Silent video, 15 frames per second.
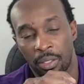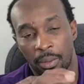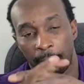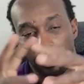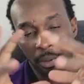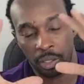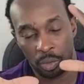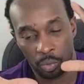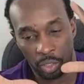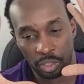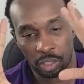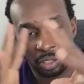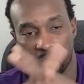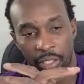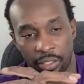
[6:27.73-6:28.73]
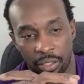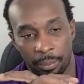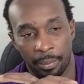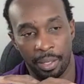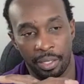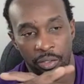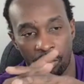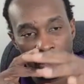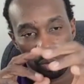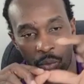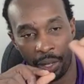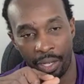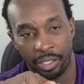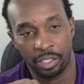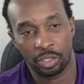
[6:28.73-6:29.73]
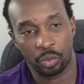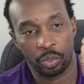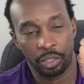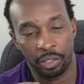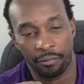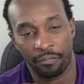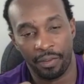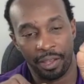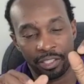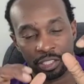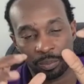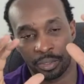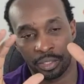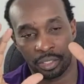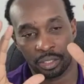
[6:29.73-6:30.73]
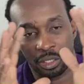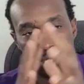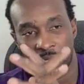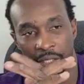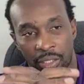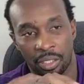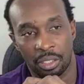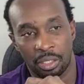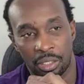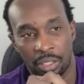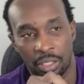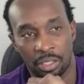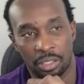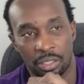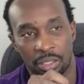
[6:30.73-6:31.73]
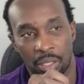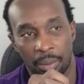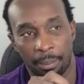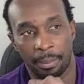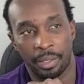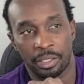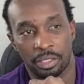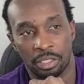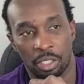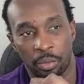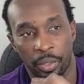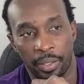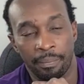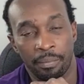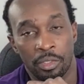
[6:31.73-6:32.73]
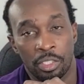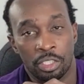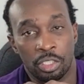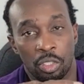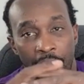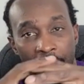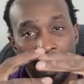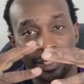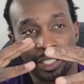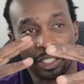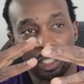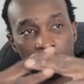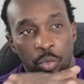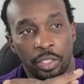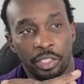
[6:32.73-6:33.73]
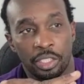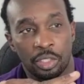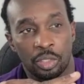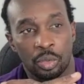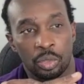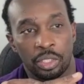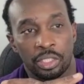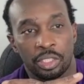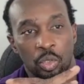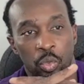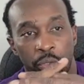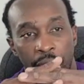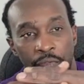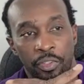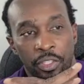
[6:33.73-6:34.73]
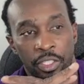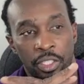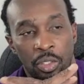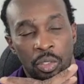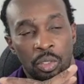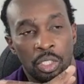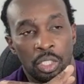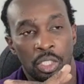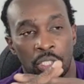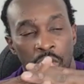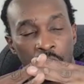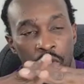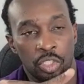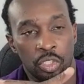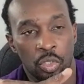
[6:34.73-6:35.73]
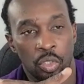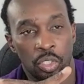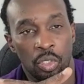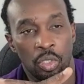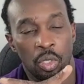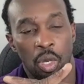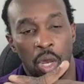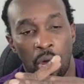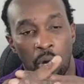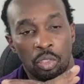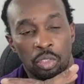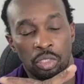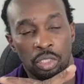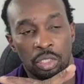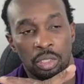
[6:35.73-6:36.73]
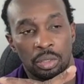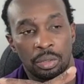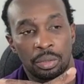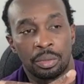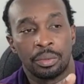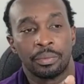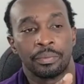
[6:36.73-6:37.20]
but you want to look at your manual while you're doing your fan speed to get these numbers correct. So guys, I just wanted to do this quick video to show you how to